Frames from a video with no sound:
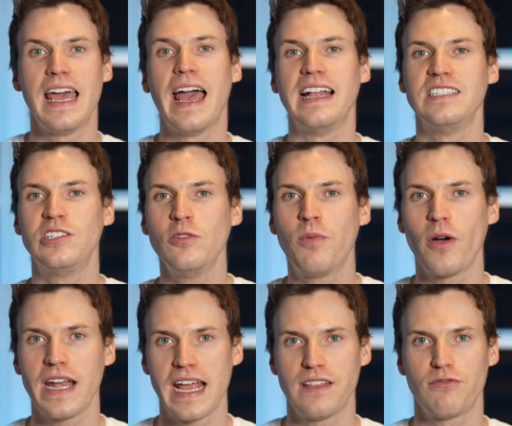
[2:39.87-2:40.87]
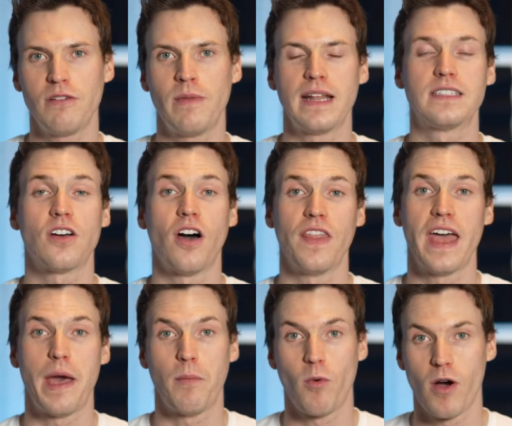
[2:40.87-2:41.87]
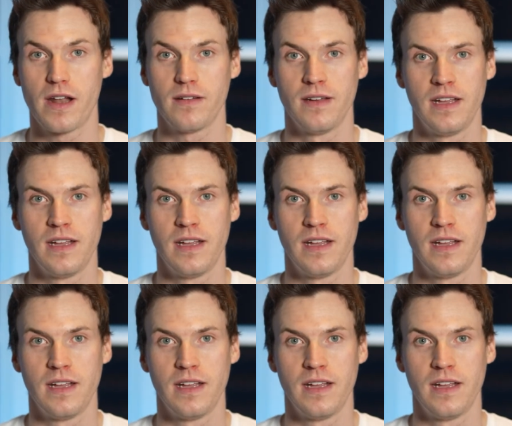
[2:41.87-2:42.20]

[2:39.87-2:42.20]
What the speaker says: and 2.83 minutes on the M1.